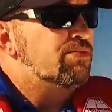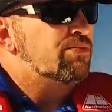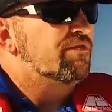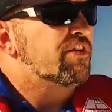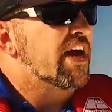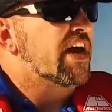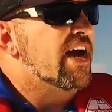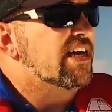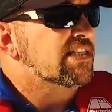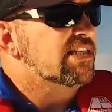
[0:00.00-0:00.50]
we've
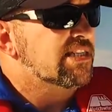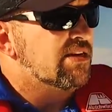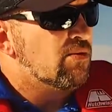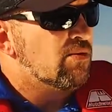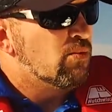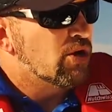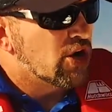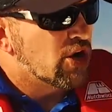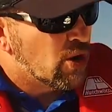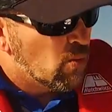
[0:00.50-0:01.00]
cast it,
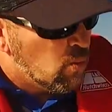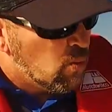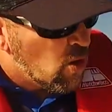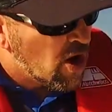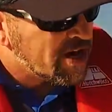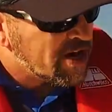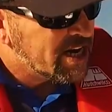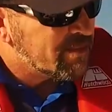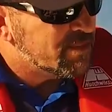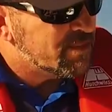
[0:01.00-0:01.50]
we're going to
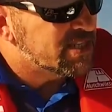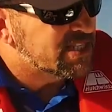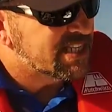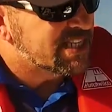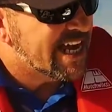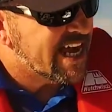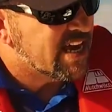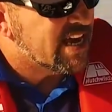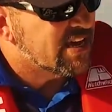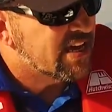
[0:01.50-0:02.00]
wind up the
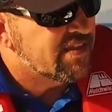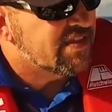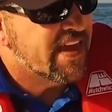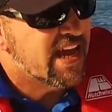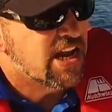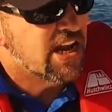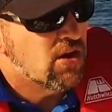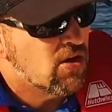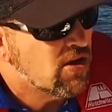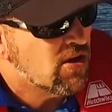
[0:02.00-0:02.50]
slack in
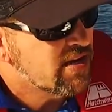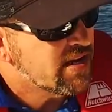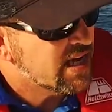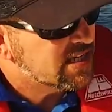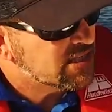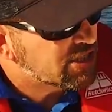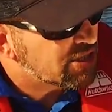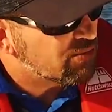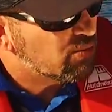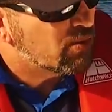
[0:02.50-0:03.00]
that line until